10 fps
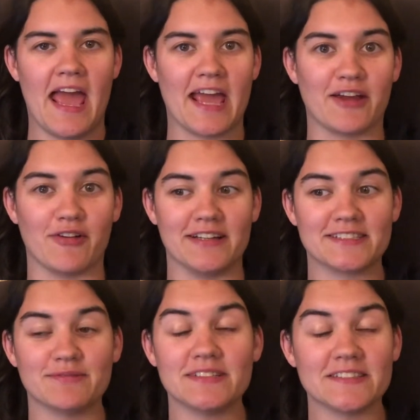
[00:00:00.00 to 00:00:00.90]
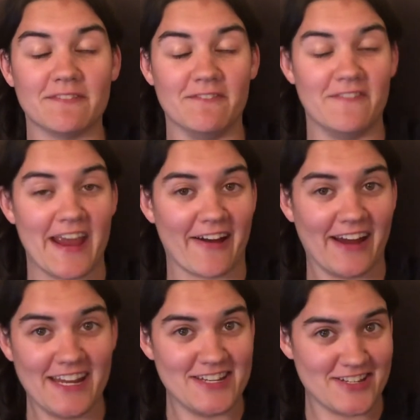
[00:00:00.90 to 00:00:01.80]
and Grayson was
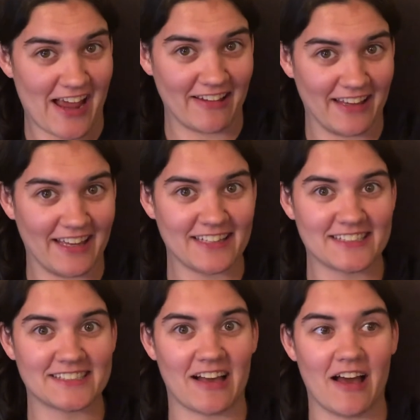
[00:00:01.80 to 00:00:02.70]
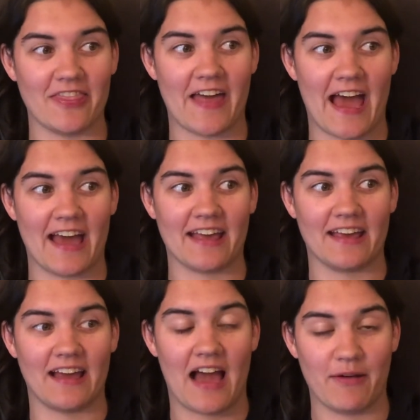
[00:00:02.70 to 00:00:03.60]
very jealous that
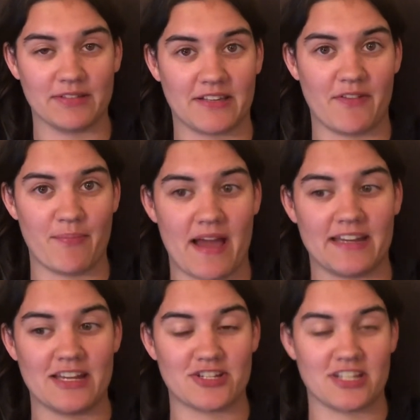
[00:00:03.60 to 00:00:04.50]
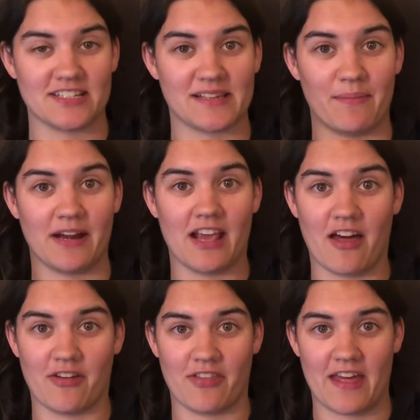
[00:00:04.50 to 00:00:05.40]
I was giving my attention to somebody
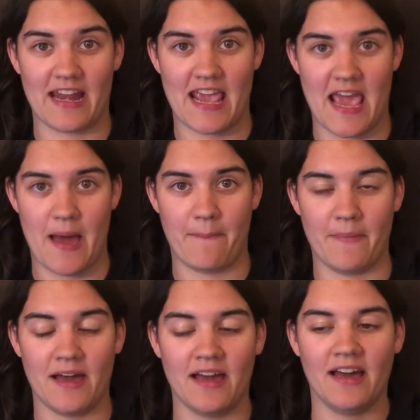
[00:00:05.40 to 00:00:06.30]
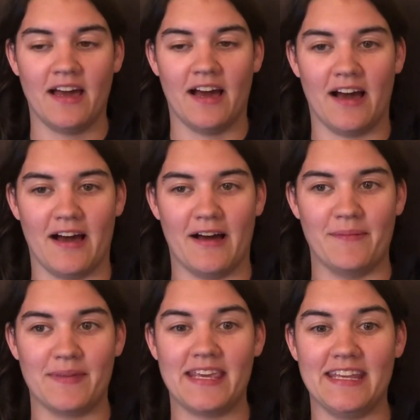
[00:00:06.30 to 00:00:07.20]
other than him.
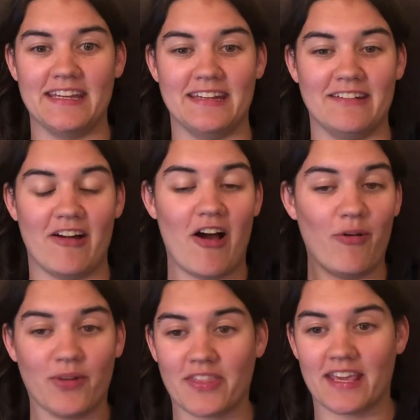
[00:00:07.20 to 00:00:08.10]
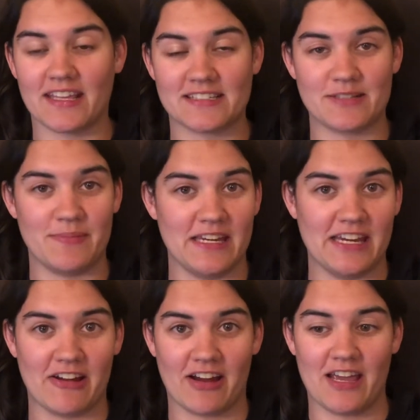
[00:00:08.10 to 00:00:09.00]
Um, he did not want the kids to be
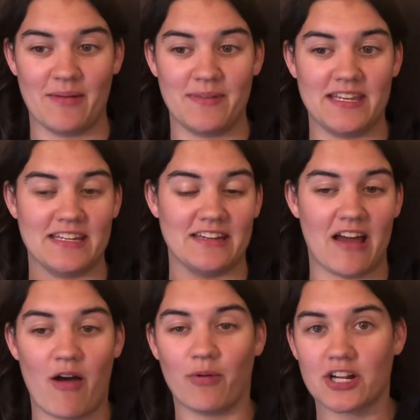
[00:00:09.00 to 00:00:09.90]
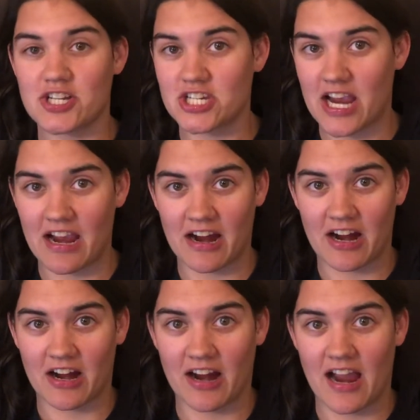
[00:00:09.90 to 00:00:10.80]
near him. He did not want to
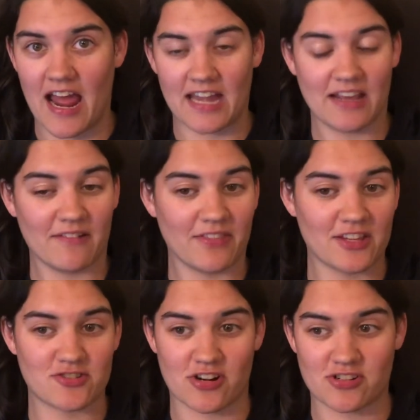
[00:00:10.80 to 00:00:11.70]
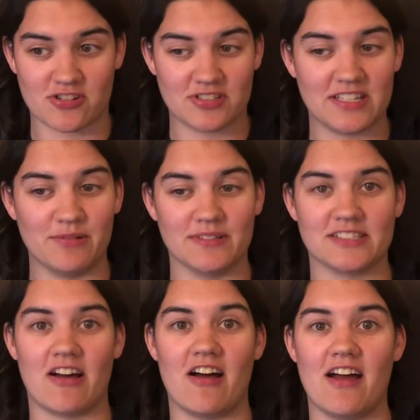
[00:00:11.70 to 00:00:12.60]
share any of the structures he
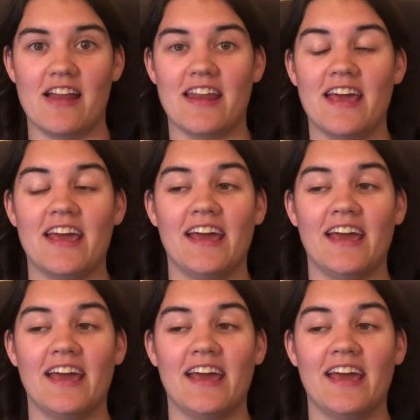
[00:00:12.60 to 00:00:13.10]
was on.